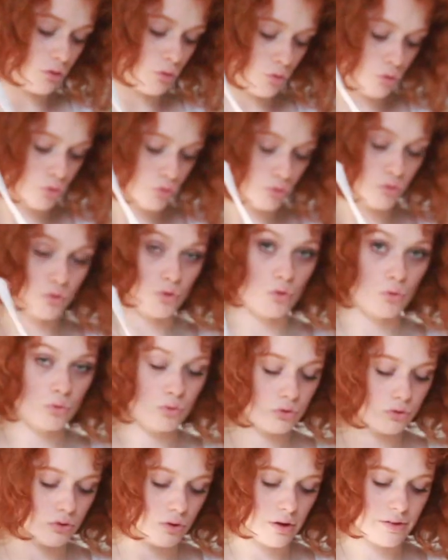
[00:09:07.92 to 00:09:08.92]
to go through
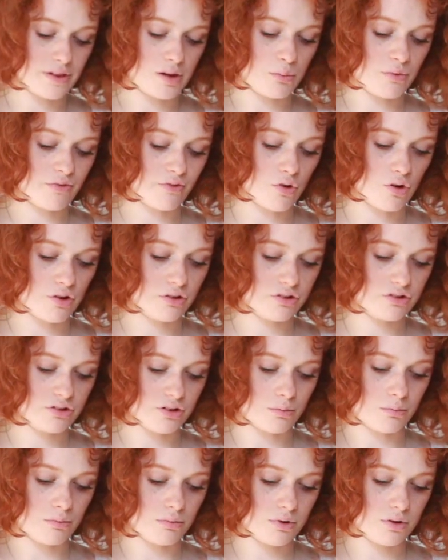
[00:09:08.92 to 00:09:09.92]
those. And then we've got
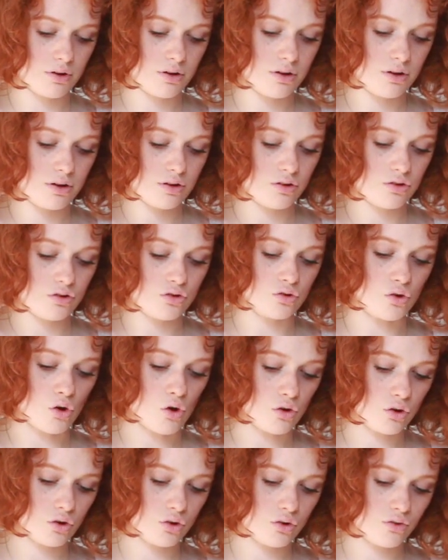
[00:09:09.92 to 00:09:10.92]
some
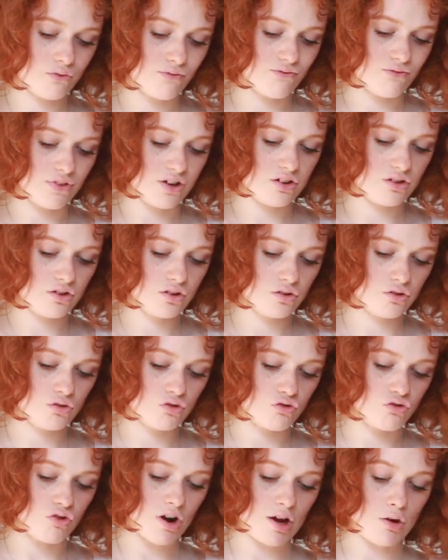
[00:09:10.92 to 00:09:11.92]
sock feet
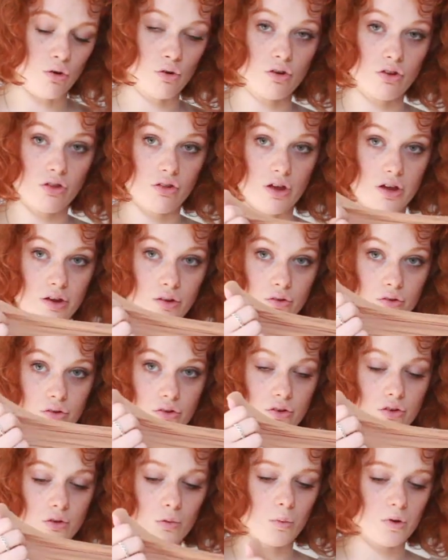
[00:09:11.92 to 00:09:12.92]
try on
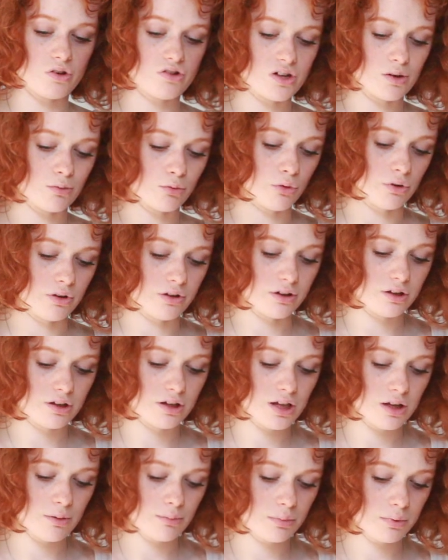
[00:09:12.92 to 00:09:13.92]
things, which I'm going to
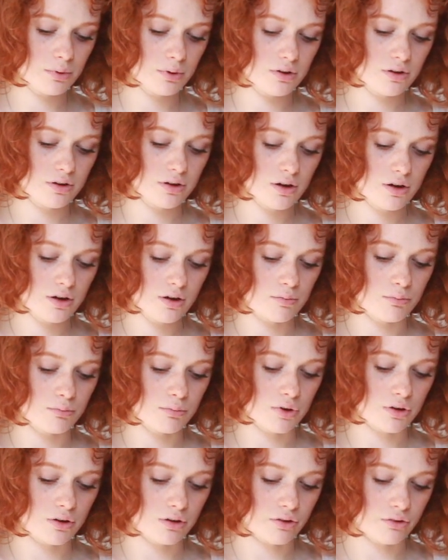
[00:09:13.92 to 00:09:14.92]
keep
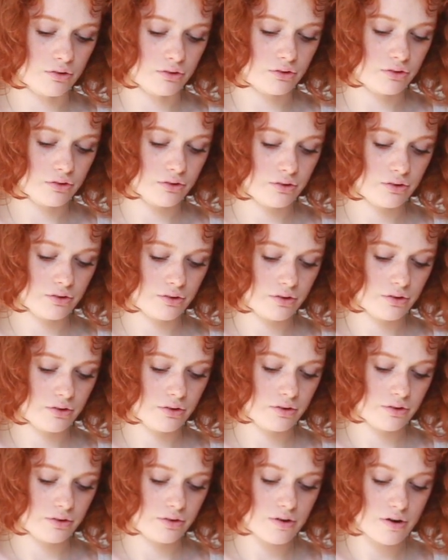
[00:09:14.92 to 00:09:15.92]
because
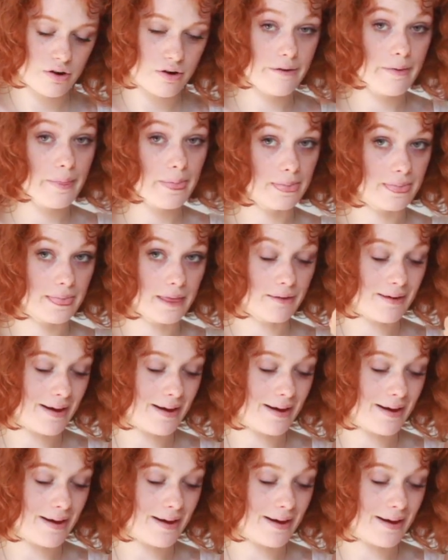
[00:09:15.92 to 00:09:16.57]
they're